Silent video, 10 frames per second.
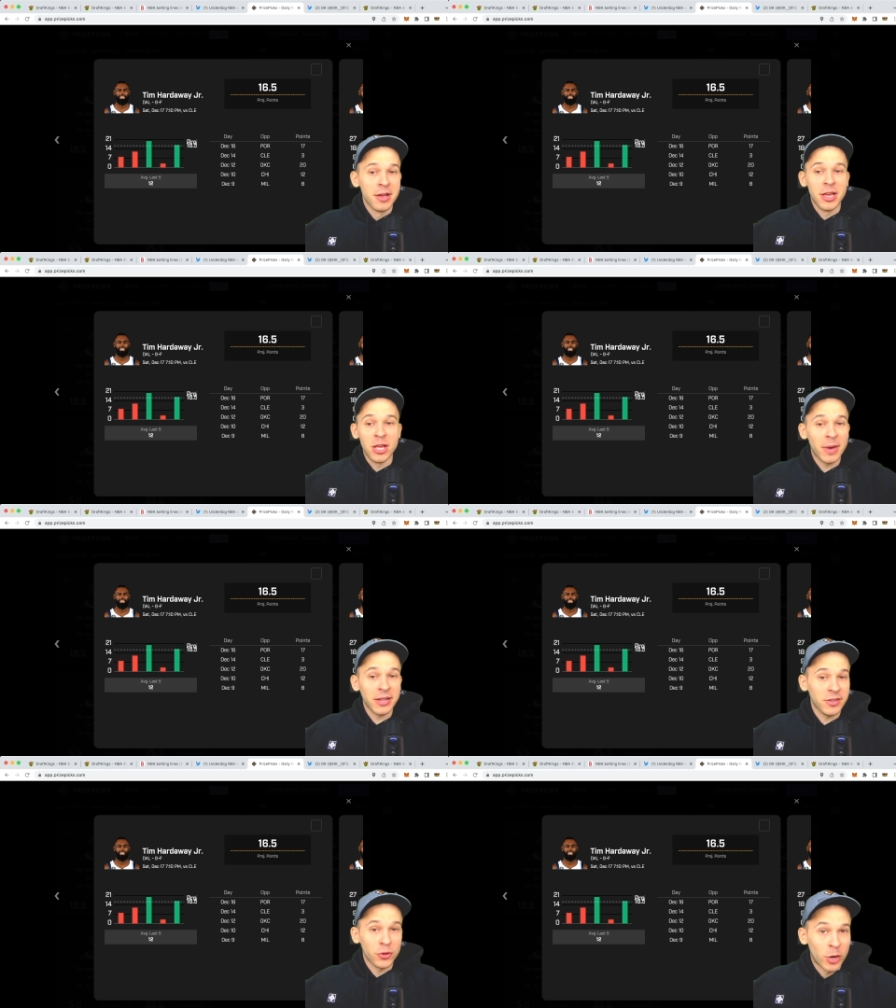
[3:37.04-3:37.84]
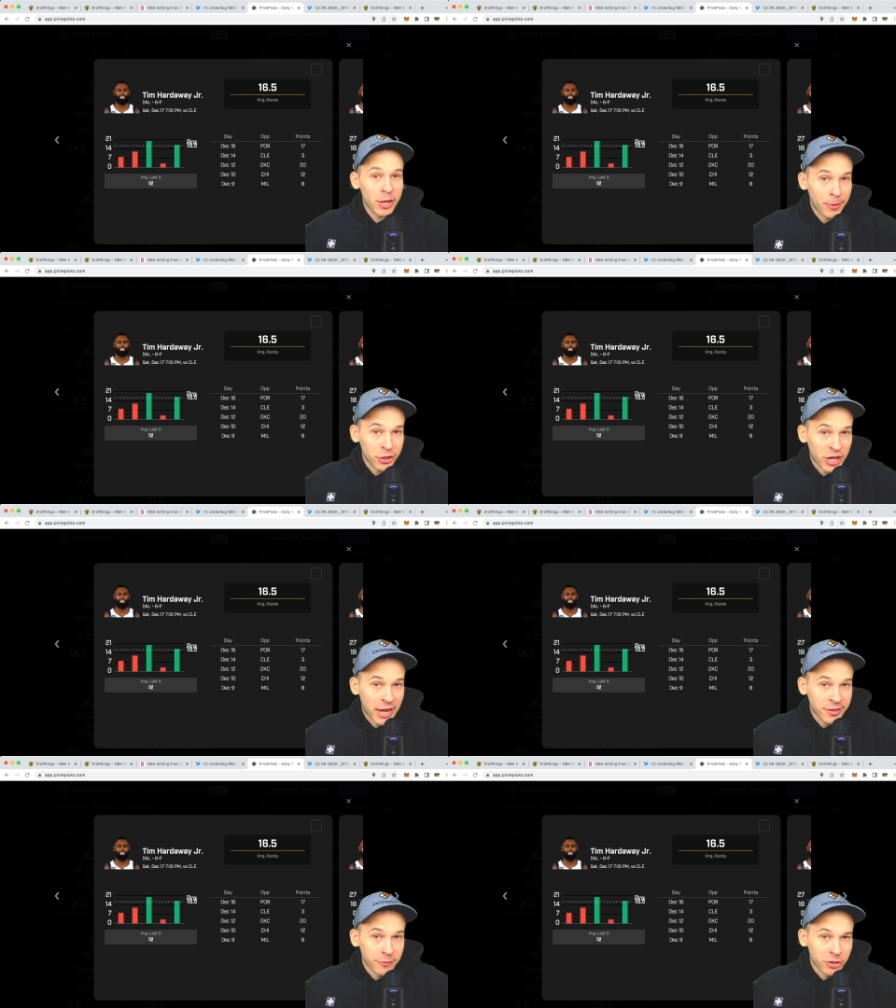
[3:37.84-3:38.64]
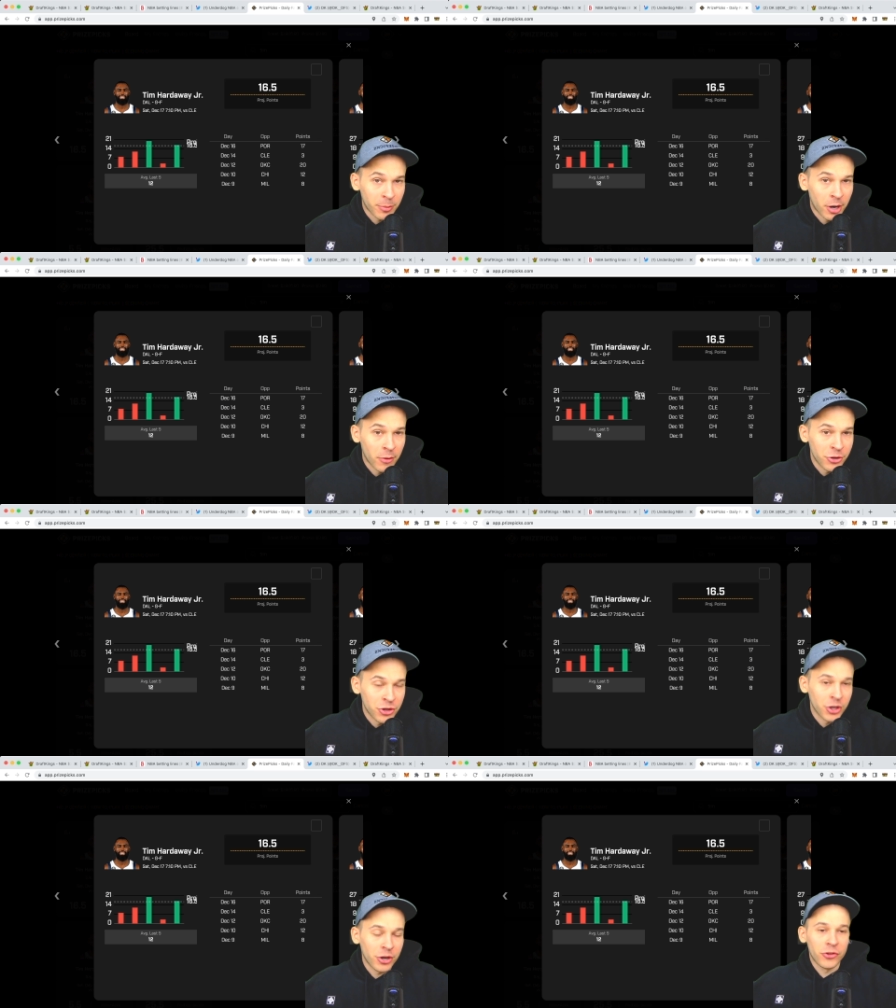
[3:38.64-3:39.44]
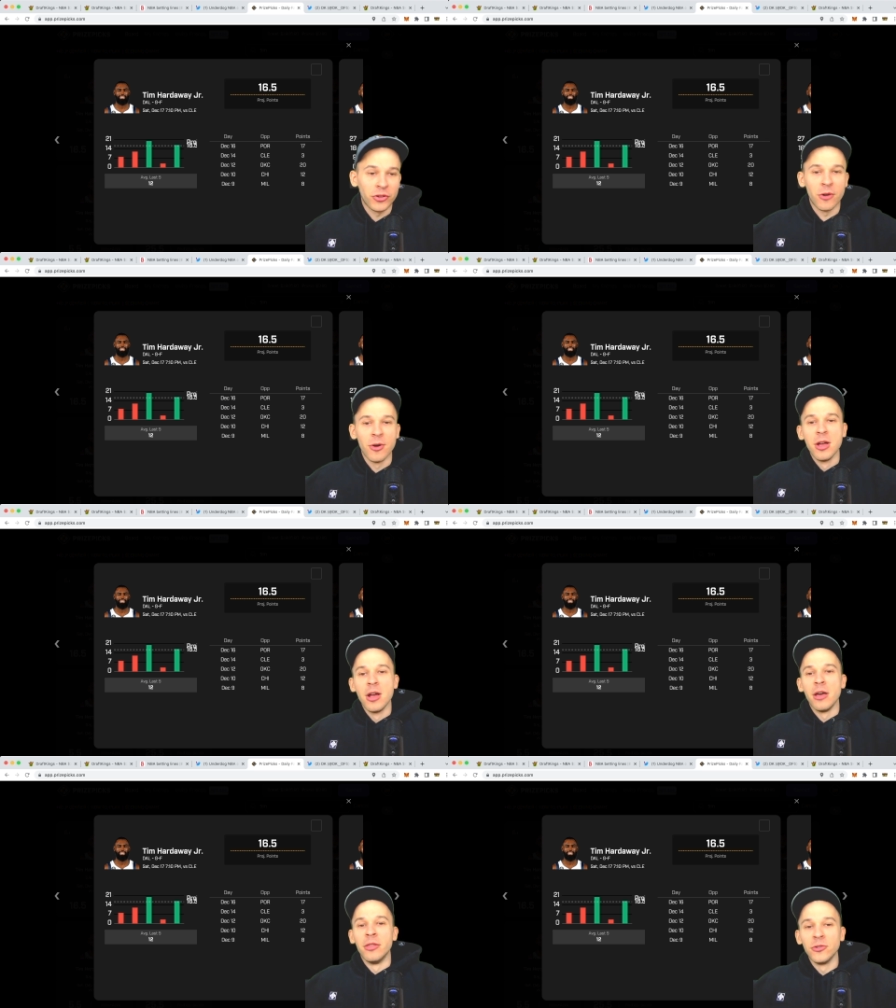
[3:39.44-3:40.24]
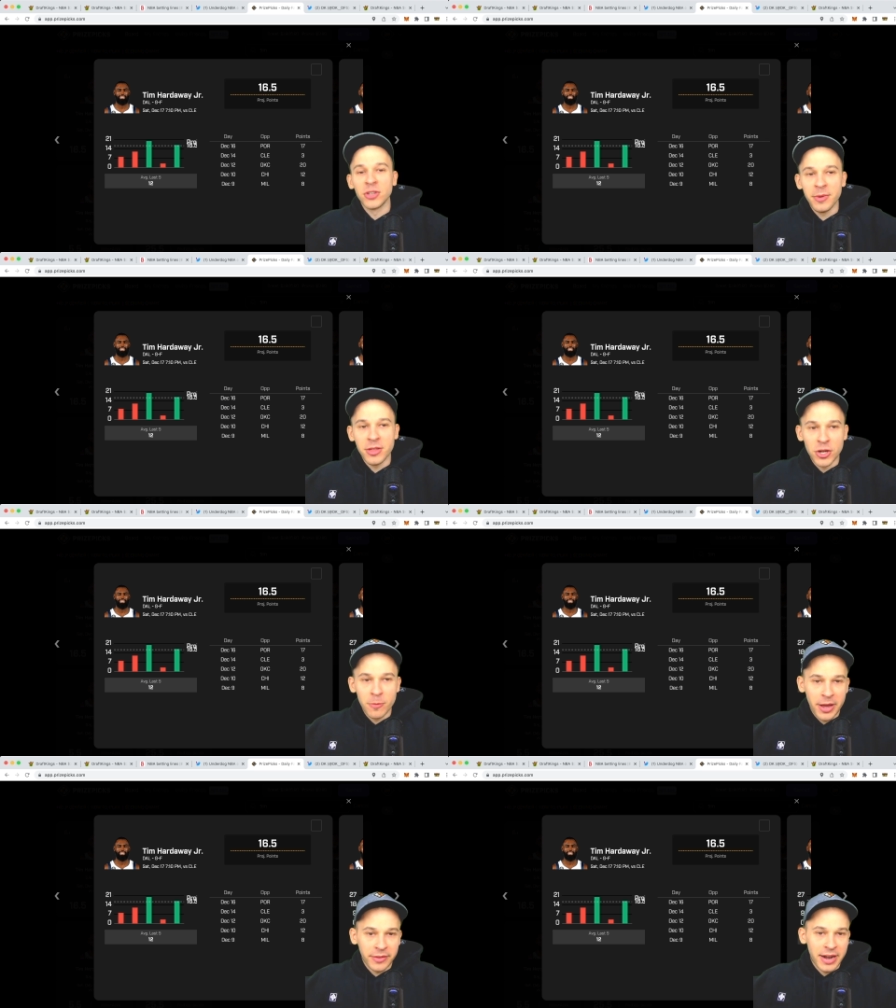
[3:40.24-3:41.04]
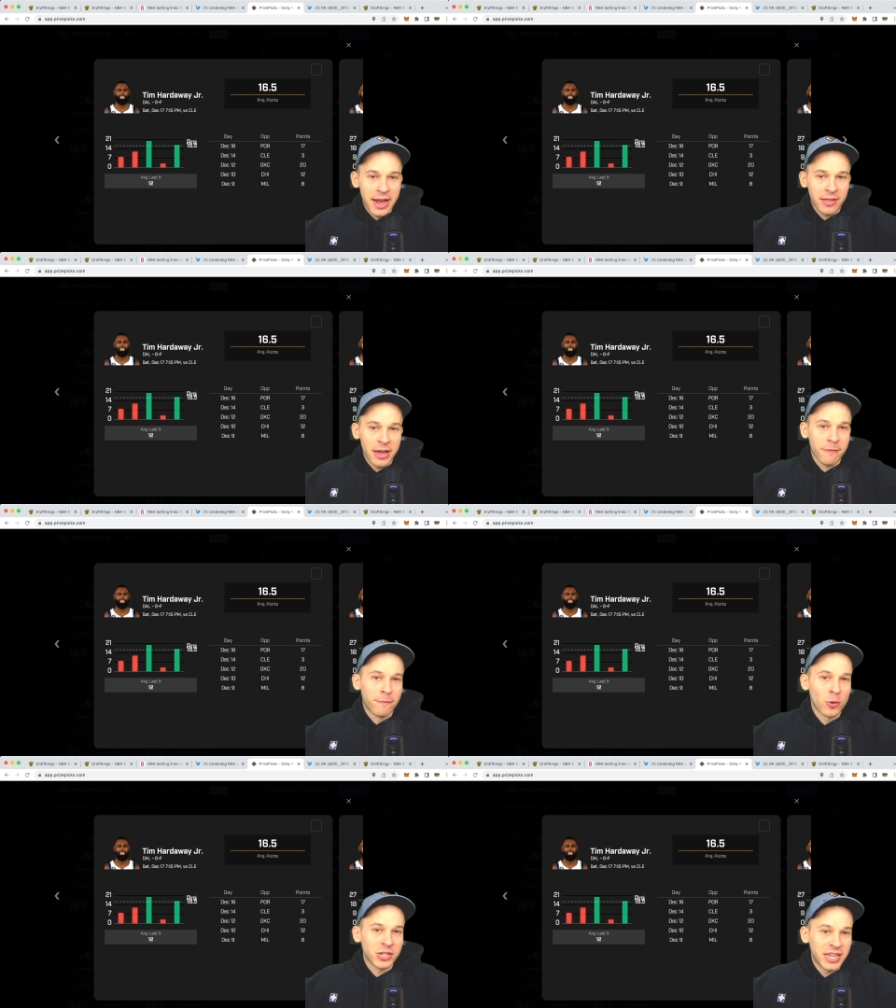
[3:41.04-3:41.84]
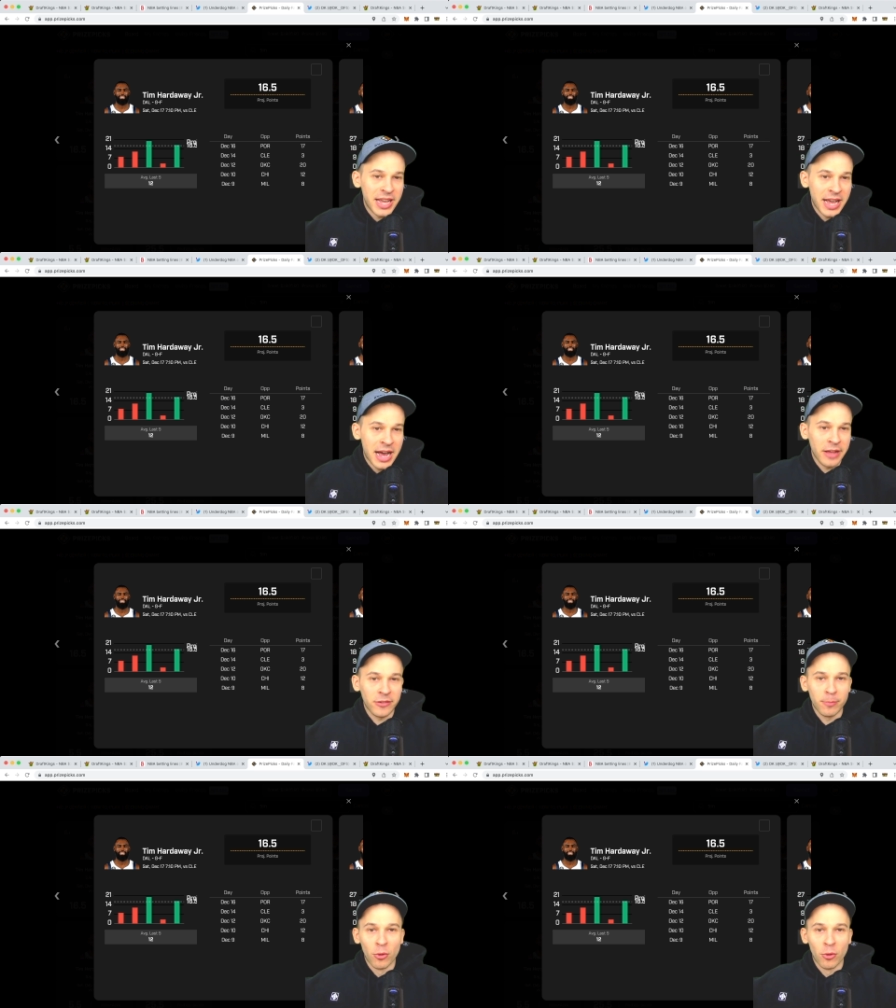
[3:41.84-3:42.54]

you might see 20 plus shots here for Tim Hardaway Jr. So those are gonna be the two picks that I like for today, guys.